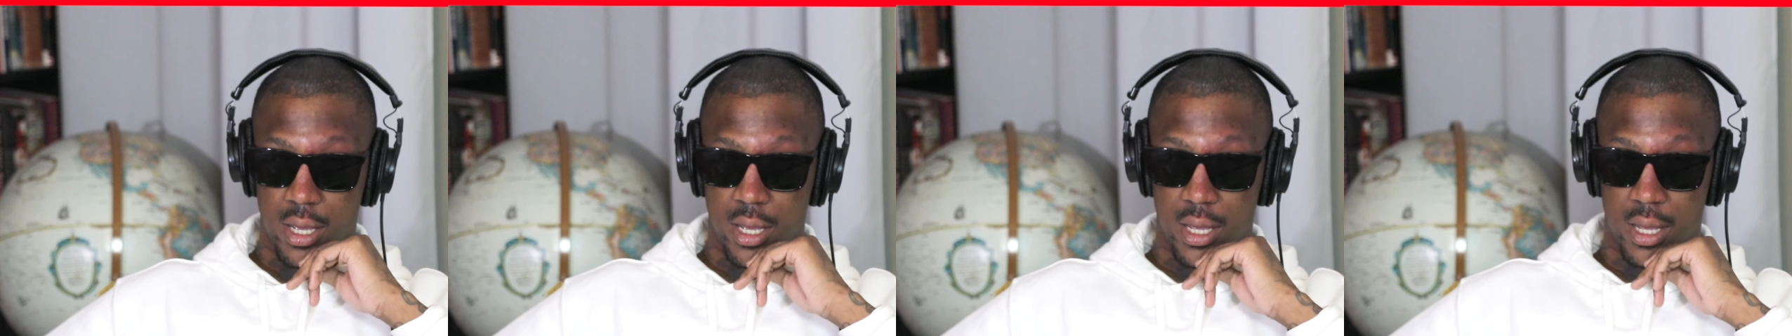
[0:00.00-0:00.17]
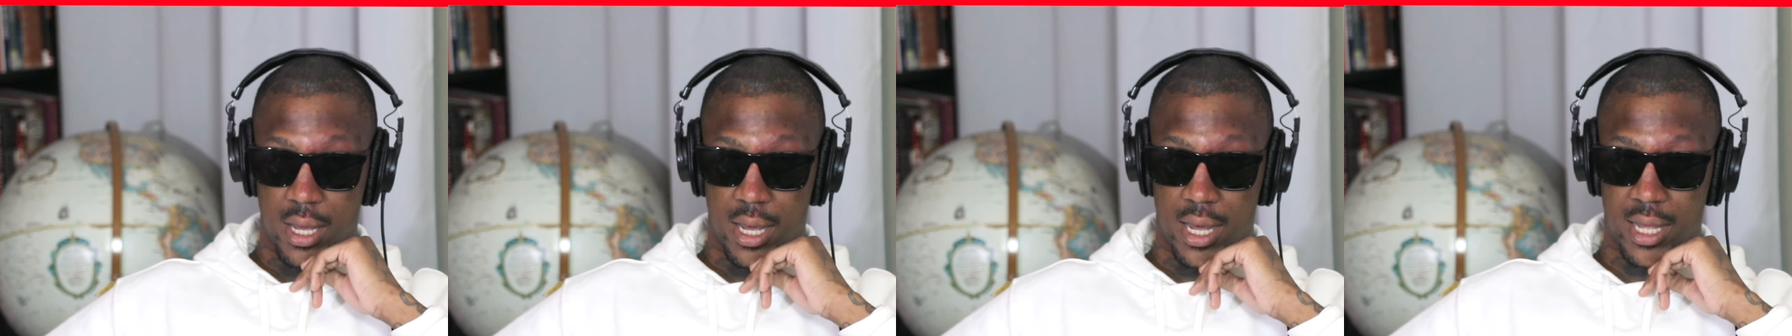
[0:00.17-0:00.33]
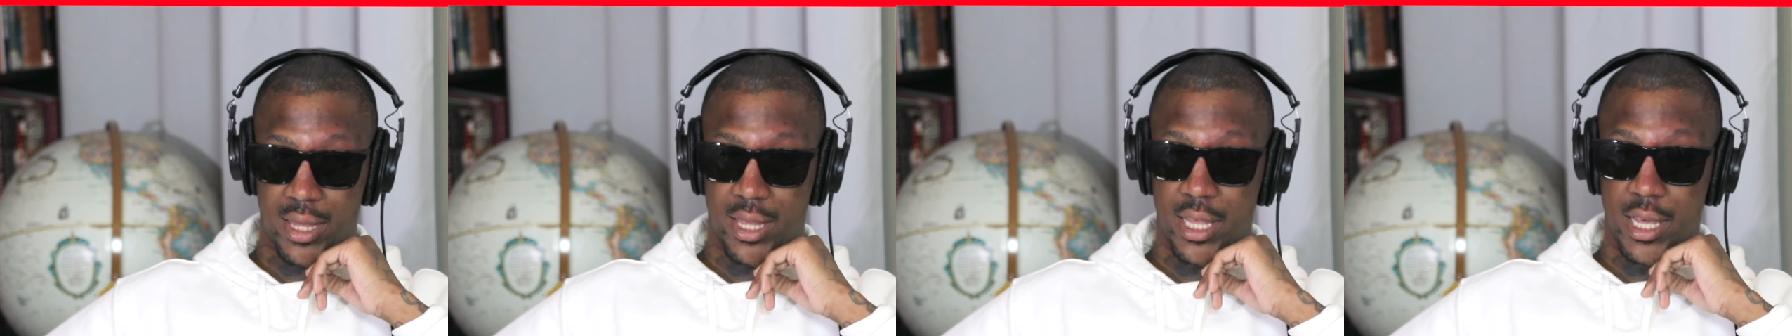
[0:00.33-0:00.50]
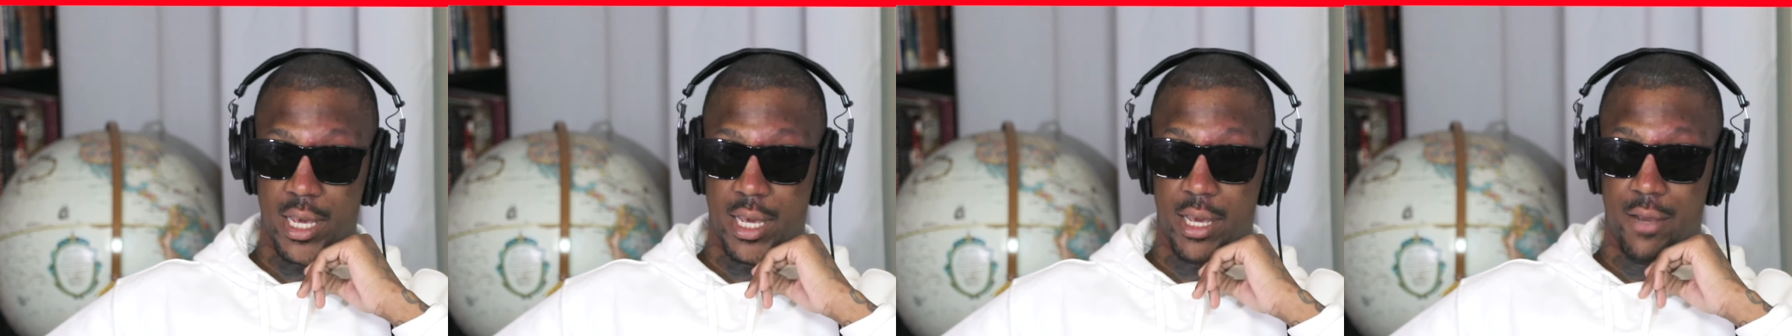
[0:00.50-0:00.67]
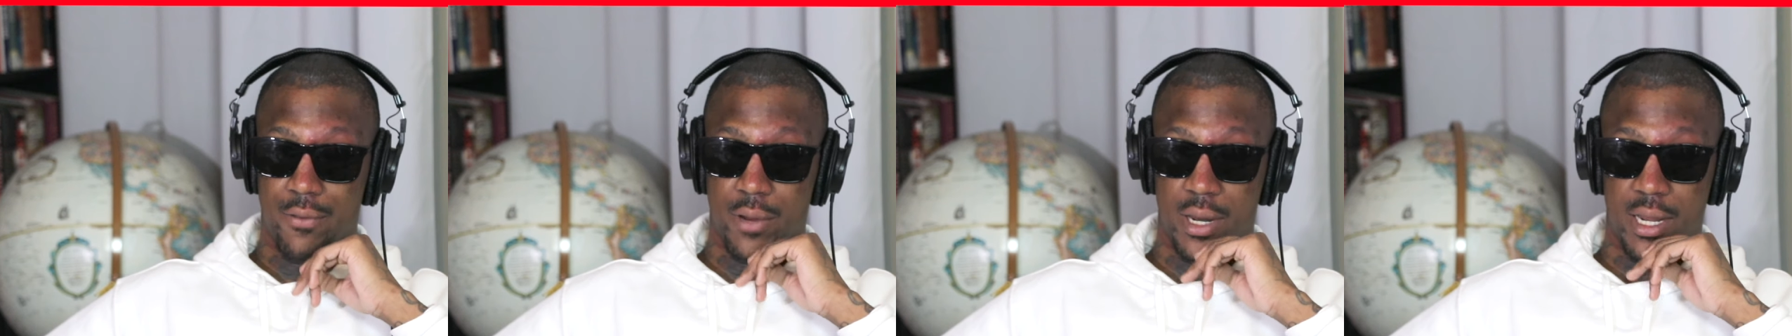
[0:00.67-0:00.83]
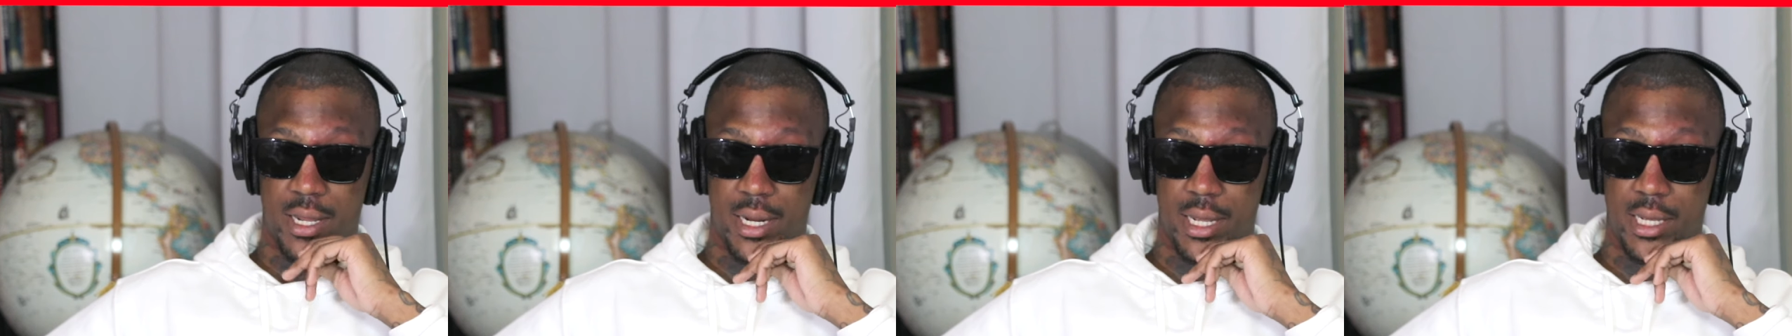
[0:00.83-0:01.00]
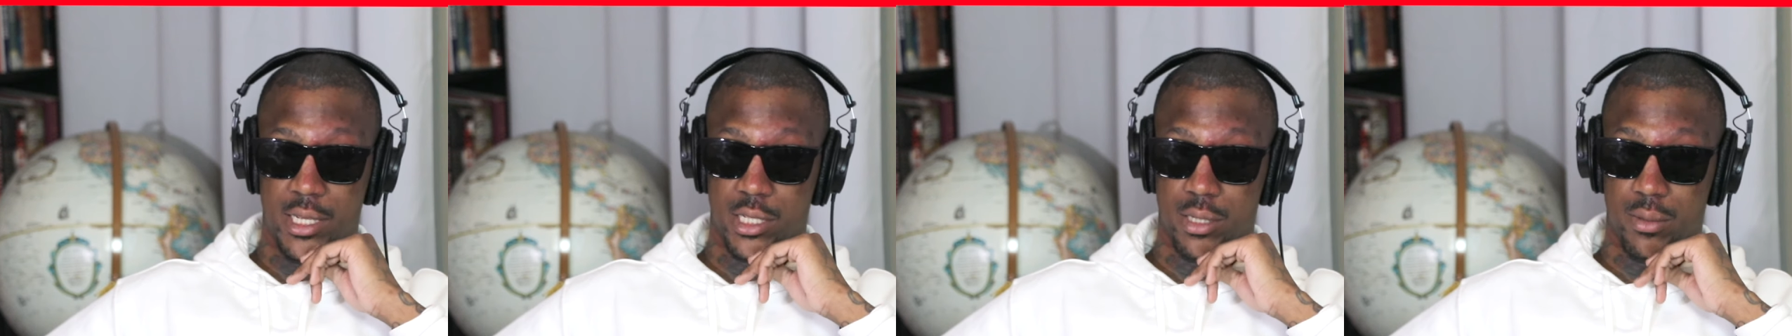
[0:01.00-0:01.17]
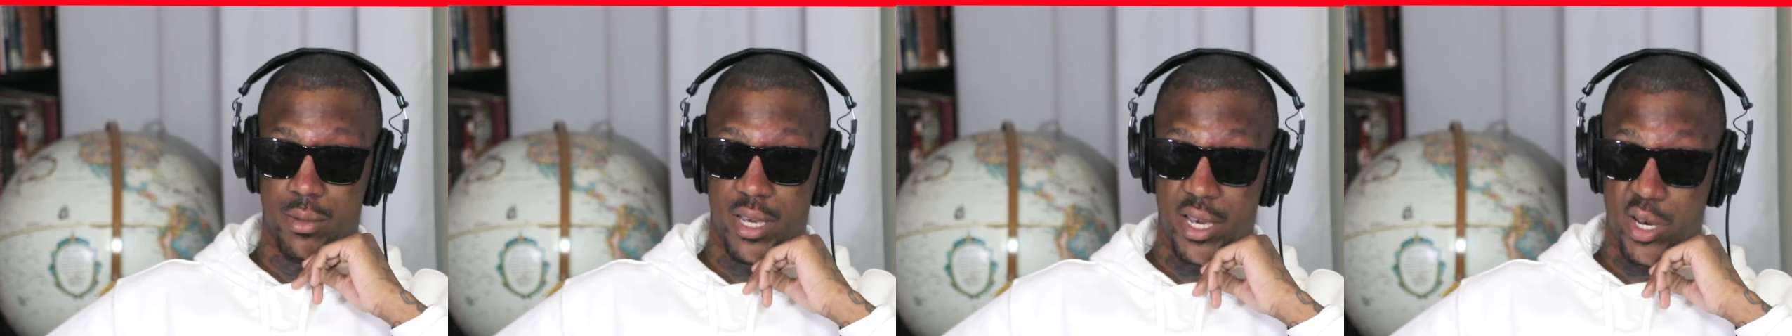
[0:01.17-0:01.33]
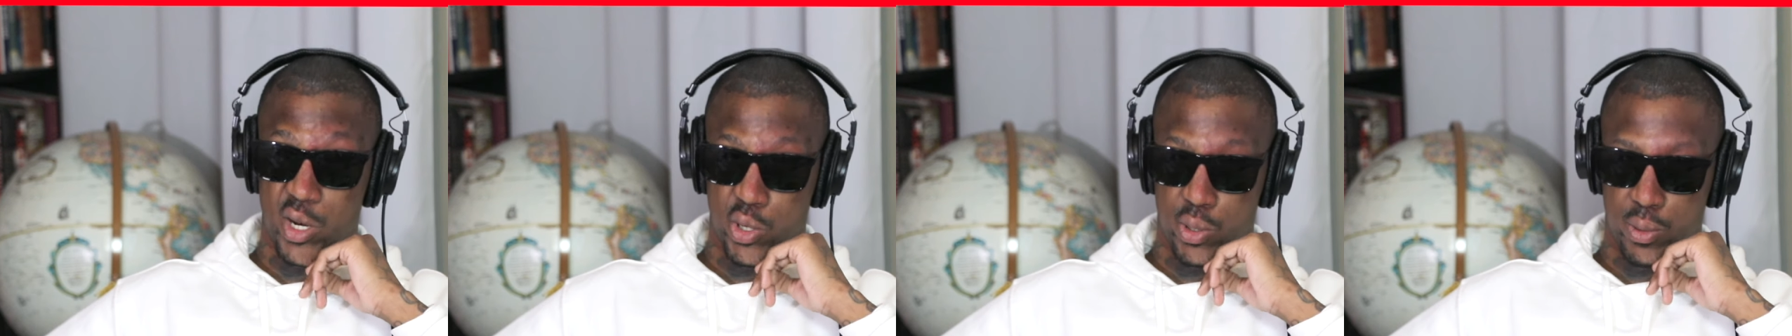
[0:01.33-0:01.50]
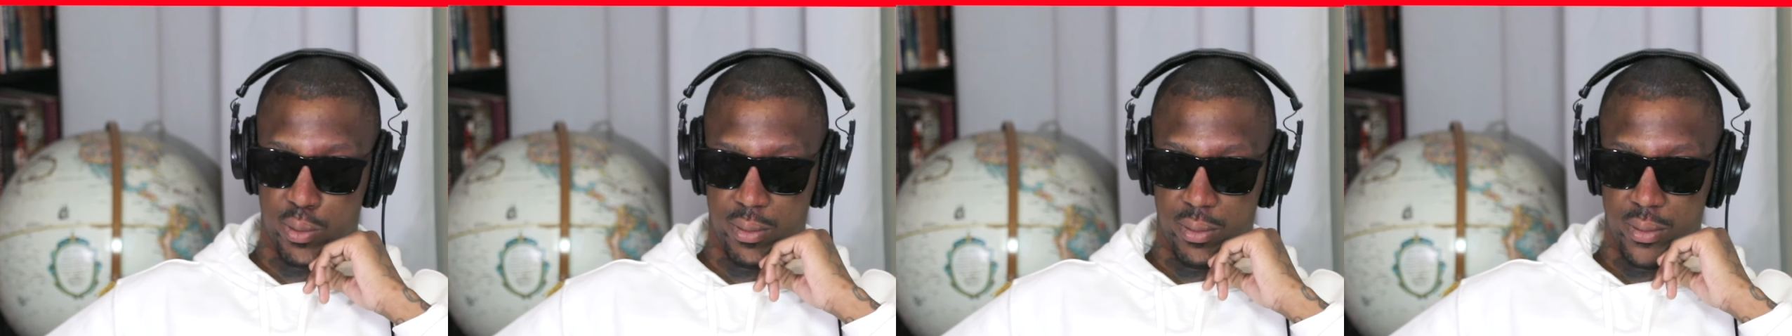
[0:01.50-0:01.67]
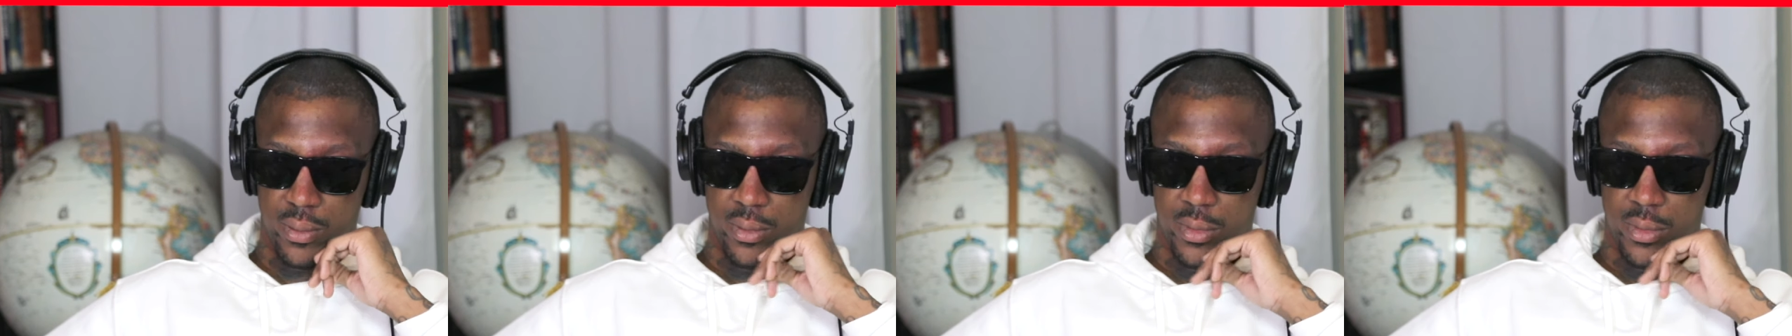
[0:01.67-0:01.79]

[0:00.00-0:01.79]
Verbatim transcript: I think he really needs some help,